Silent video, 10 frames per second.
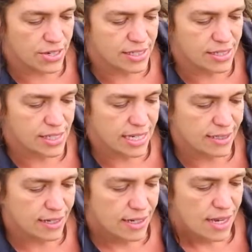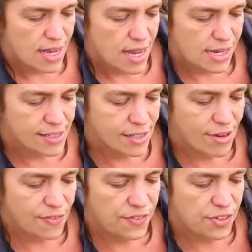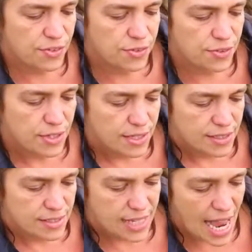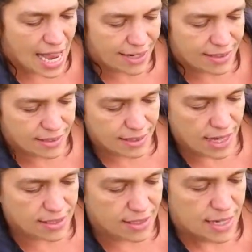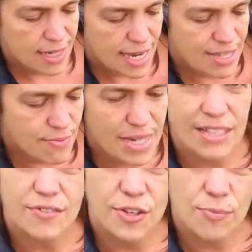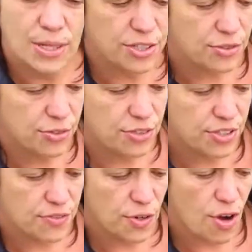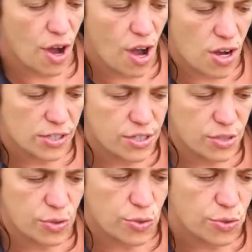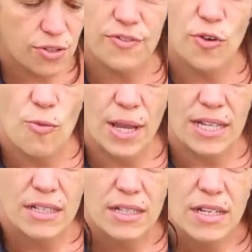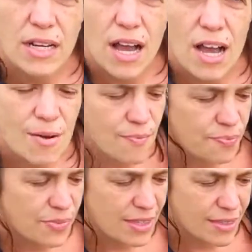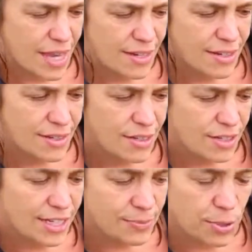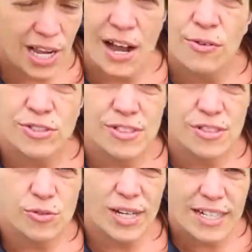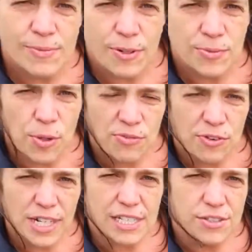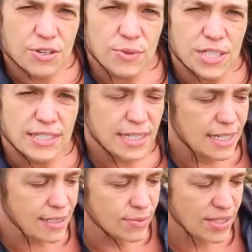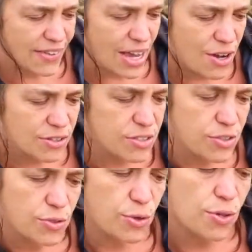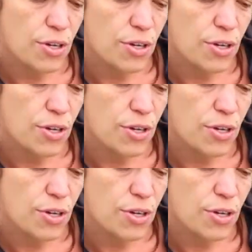to seed. So if you detect that in the middle of your beetroot you've got a hard stalk forming, then you need to pull it out as quickly as possible before it gets too woody to eat. And with that hard stalk